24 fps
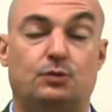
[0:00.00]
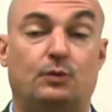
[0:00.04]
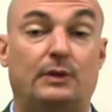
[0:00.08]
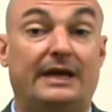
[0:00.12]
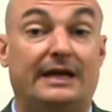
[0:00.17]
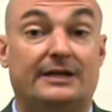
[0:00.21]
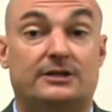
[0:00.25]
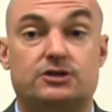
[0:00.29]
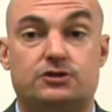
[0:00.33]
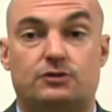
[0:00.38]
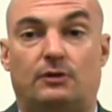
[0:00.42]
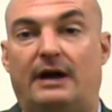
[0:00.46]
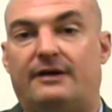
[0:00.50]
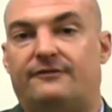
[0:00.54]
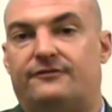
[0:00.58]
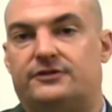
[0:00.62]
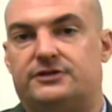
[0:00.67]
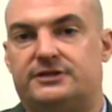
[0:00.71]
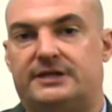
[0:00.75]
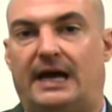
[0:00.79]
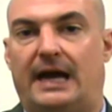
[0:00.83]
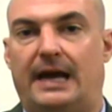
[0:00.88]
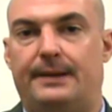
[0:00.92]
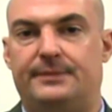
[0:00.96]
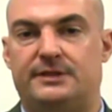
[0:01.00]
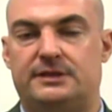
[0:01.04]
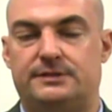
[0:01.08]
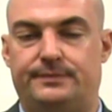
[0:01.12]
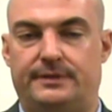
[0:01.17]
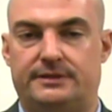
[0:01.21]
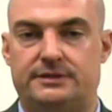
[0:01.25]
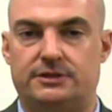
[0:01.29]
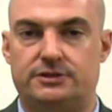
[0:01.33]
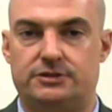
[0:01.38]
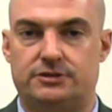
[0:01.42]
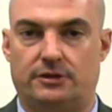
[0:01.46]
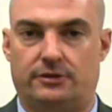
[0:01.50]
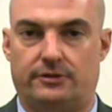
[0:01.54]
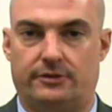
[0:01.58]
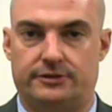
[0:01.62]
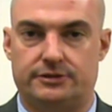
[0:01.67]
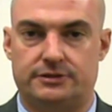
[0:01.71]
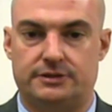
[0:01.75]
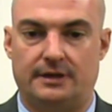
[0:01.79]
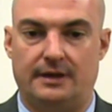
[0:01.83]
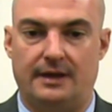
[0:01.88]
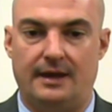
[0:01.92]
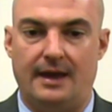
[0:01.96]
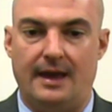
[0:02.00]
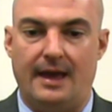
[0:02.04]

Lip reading: we get strapped for time as business owners.